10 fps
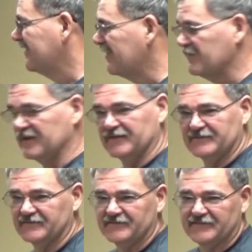I
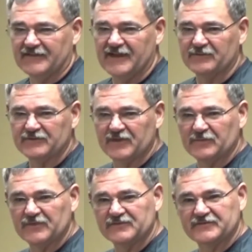mean, that was
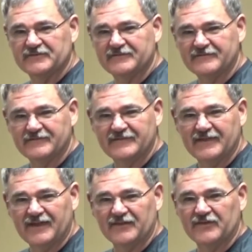almost
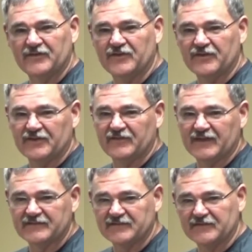kind of unheard of
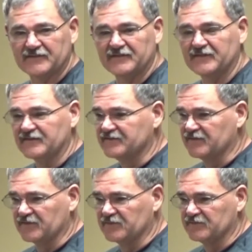out there.
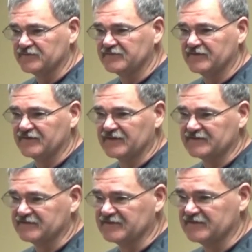So, you know, like
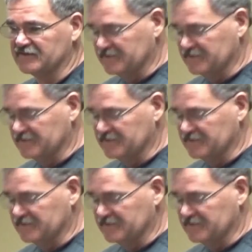I said,